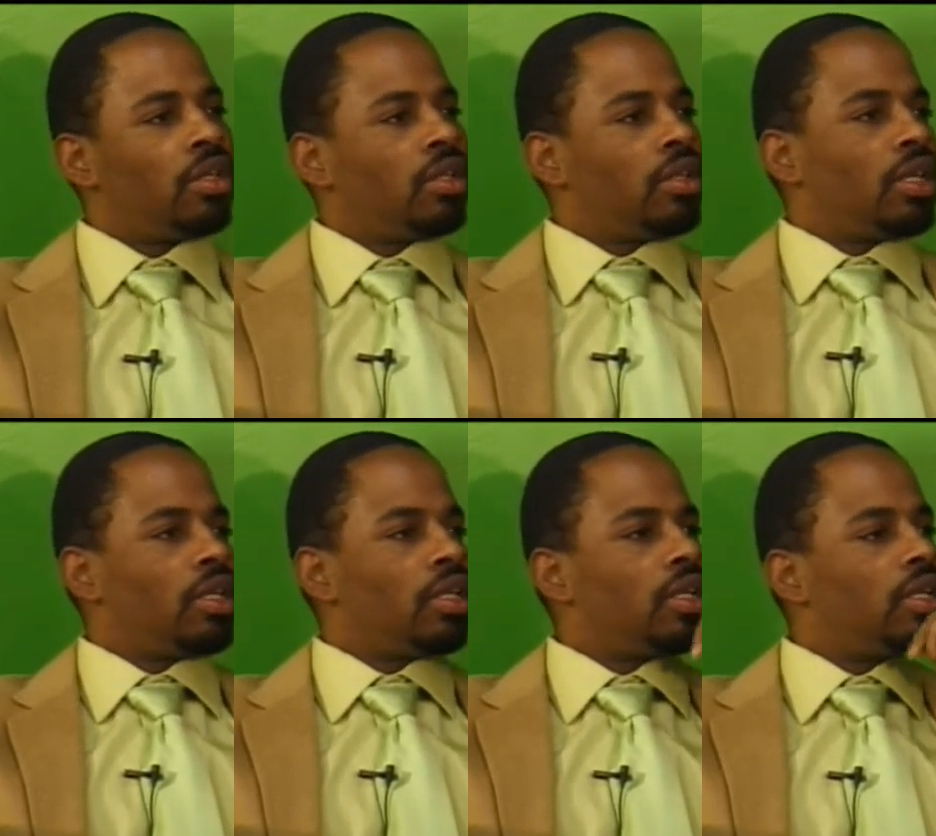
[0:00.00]

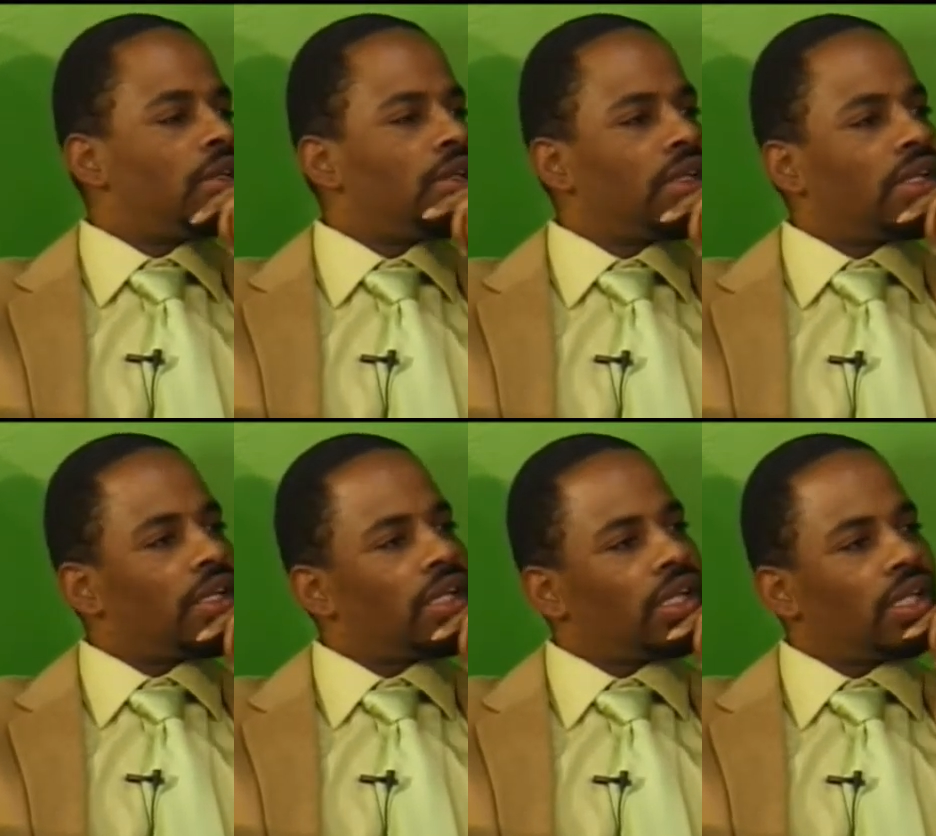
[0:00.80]
man, I'm
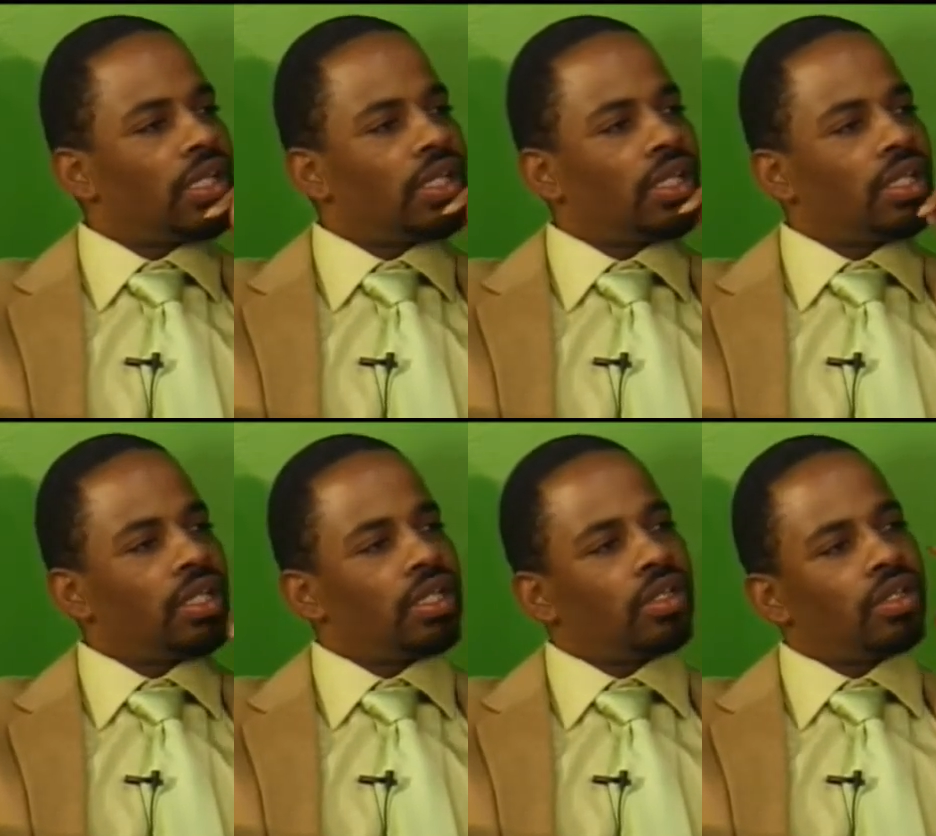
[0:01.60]
gonna tell y'all the
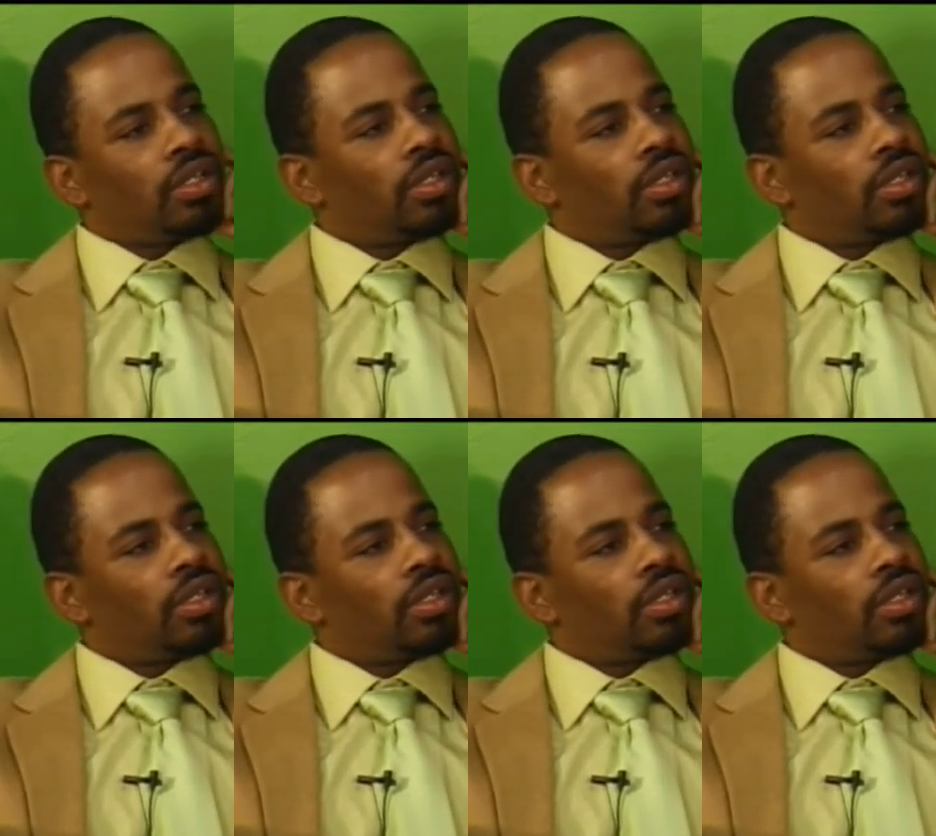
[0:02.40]
truth.